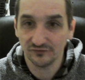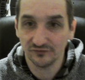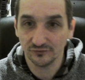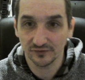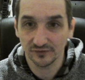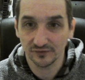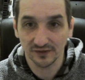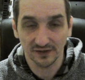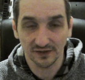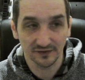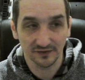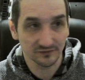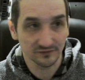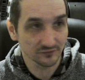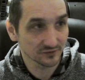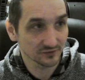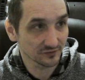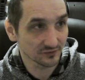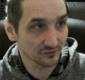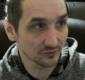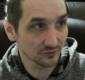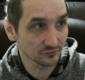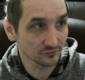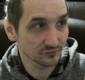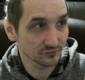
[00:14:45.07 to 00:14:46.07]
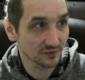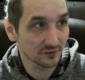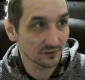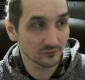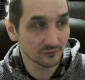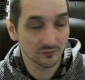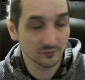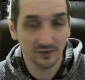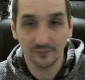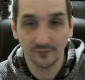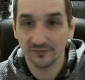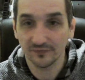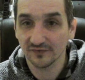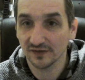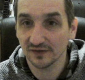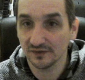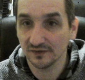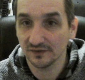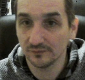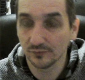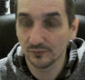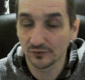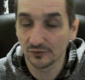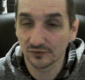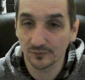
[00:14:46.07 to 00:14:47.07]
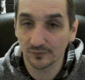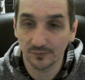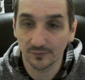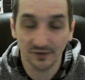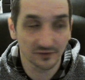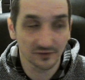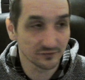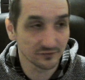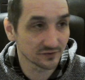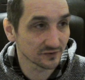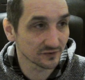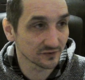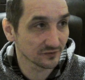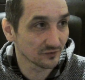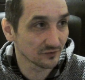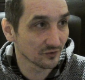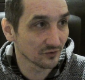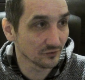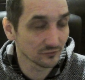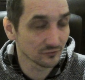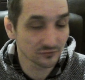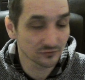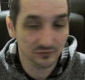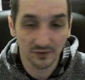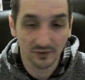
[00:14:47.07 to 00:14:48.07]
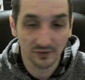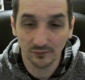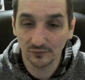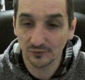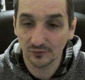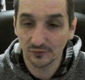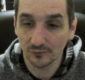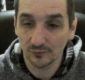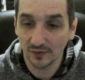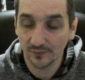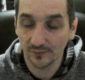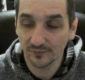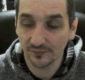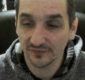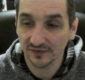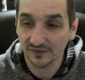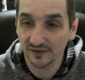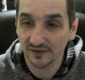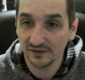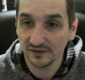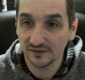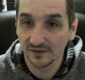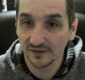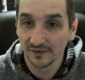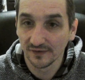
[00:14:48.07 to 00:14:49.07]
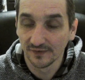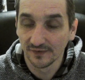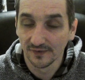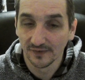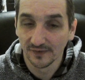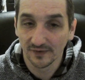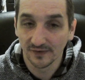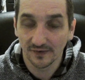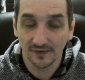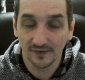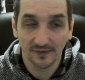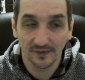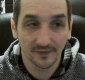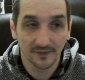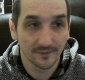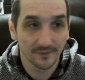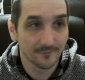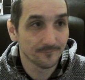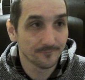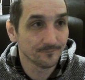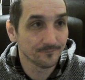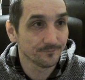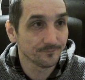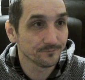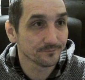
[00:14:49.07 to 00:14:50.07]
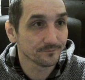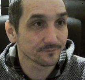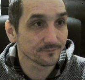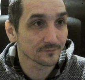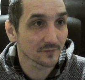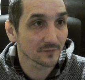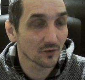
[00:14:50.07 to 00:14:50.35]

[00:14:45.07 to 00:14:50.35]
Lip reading: You can go to our website, Book Repair. You can go to our website on